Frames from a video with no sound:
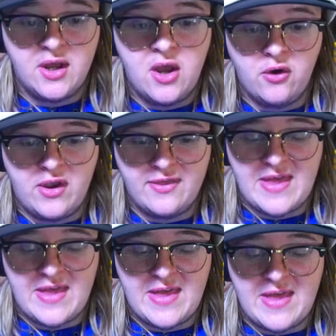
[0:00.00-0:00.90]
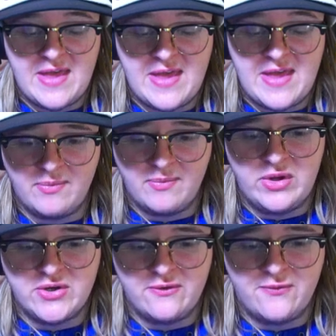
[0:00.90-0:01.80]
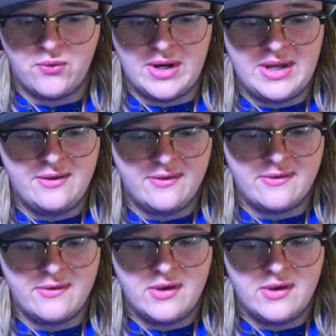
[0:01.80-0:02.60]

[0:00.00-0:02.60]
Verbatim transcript: Okay, that looks like something we should freeze.